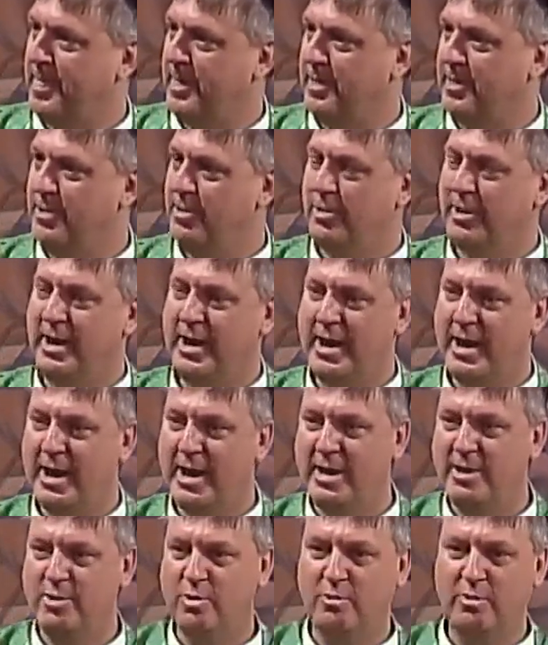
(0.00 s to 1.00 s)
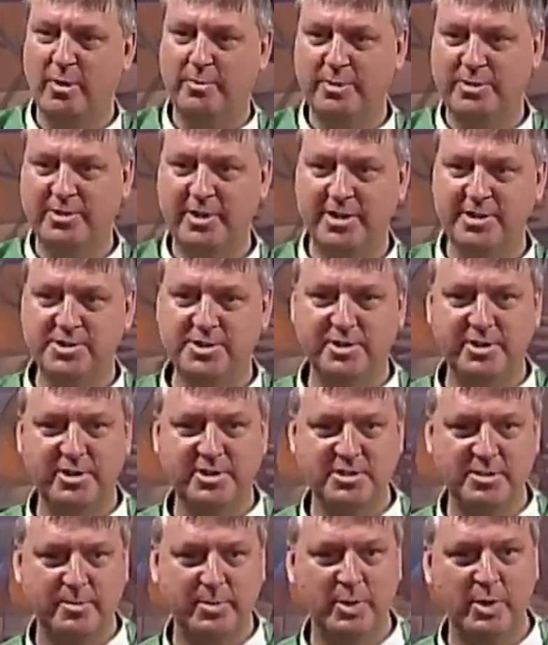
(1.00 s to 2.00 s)
Your head, your reputation
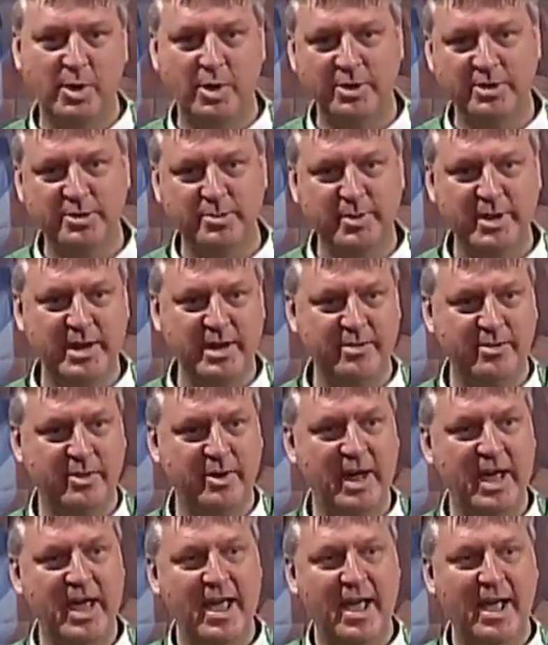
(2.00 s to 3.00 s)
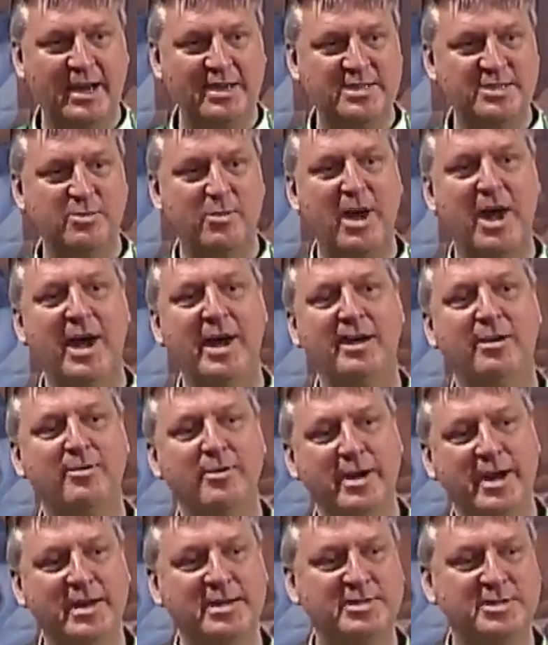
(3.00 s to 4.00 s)
doesn't belong to me either. And so I don't
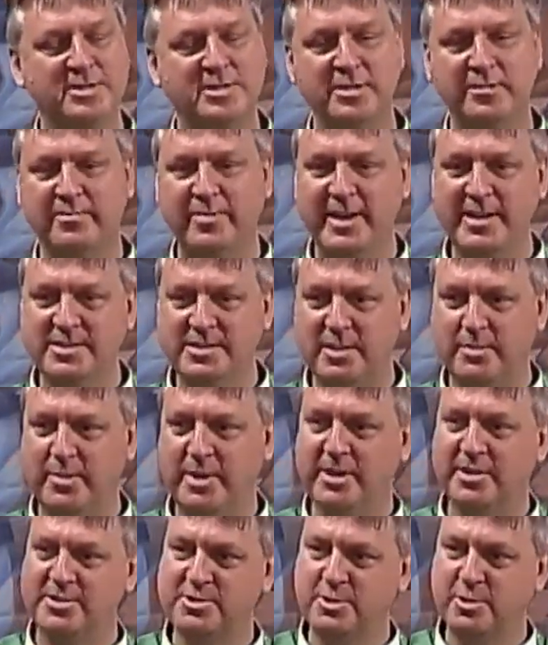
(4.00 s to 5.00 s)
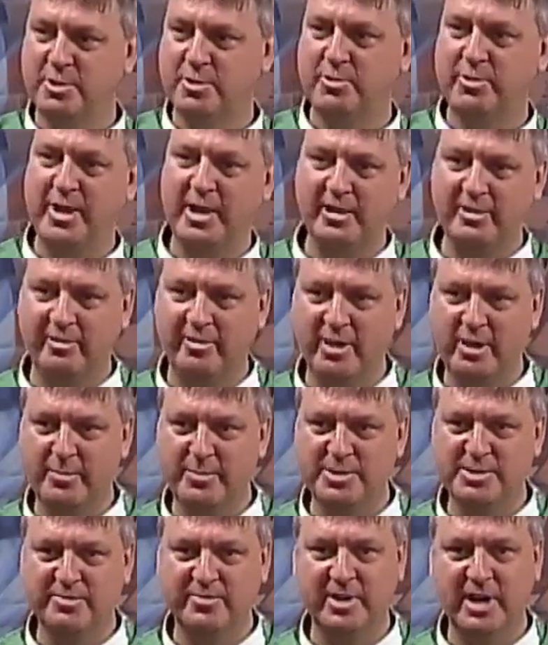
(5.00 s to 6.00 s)
get to deface it because you're created in the
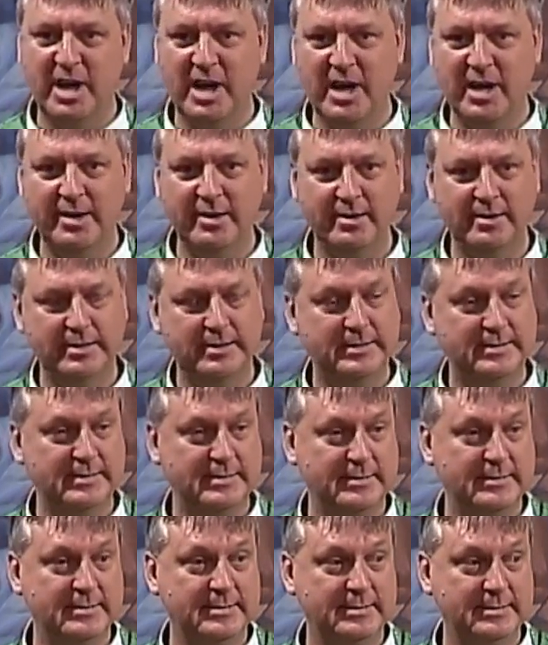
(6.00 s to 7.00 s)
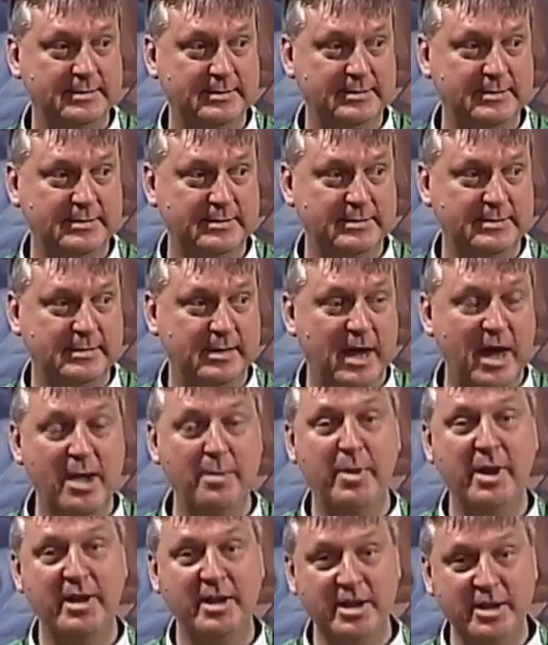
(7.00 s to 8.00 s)
image of God. I
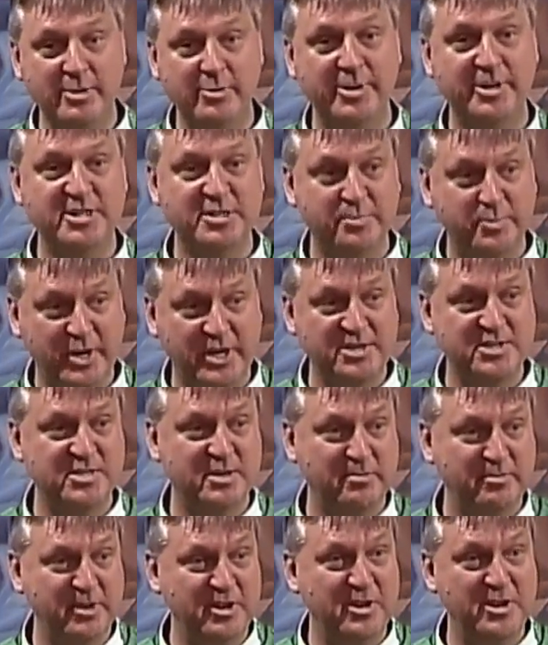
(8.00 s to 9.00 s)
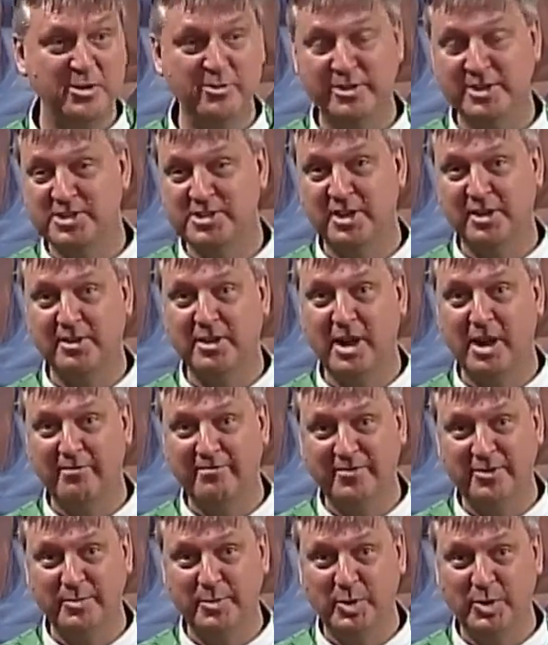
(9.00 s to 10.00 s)
might need to express something to you that's
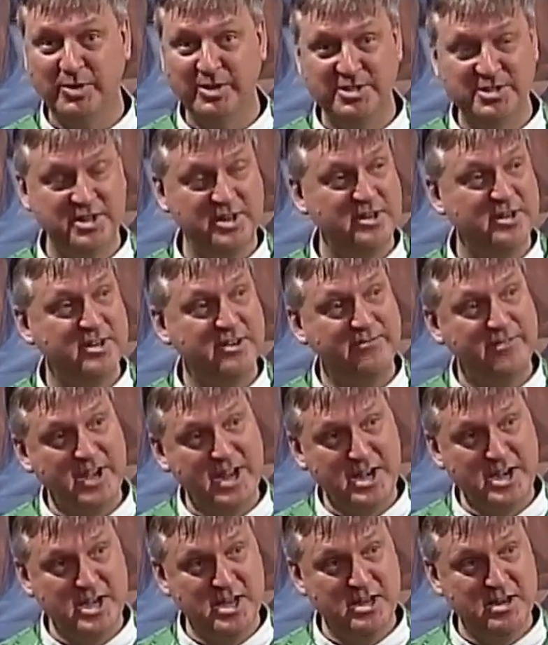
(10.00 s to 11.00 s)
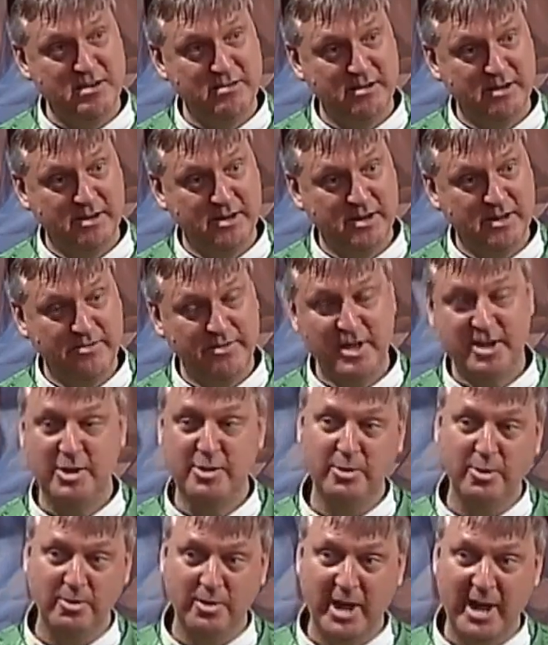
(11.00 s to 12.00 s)
uncomfortable, that's inconvenient, that you
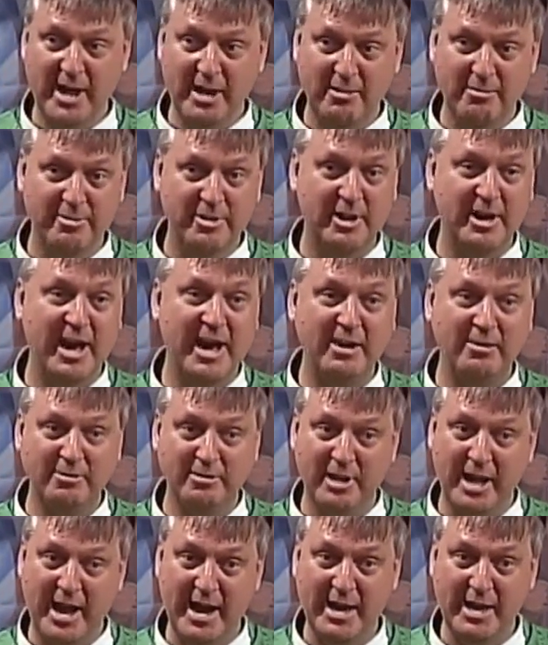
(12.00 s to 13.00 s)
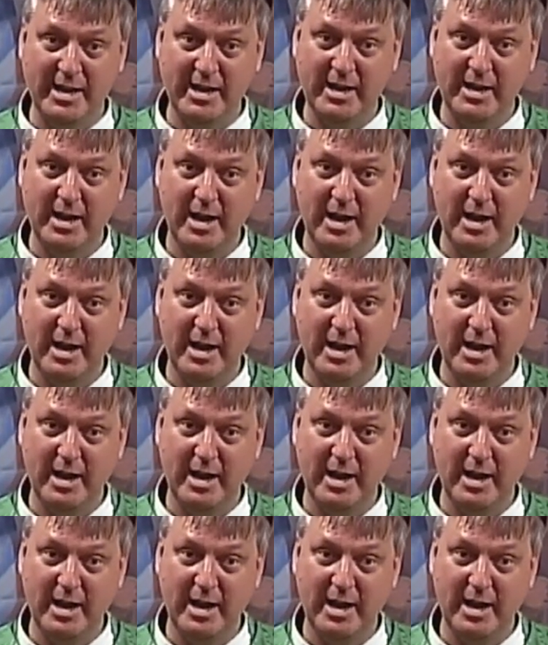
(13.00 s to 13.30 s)
don't like or that I don't like,